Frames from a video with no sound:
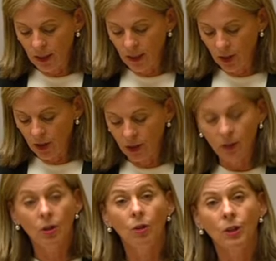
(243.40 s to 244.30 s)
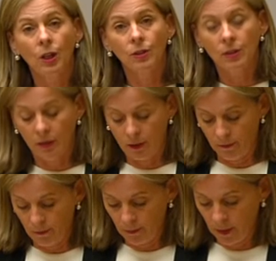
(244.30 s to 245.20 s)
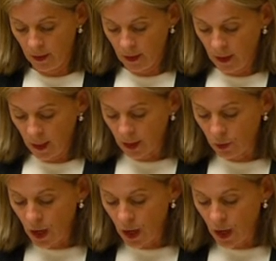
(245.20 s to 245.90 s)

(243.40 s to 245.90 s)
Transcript: Indigenous Gold Coasters. It's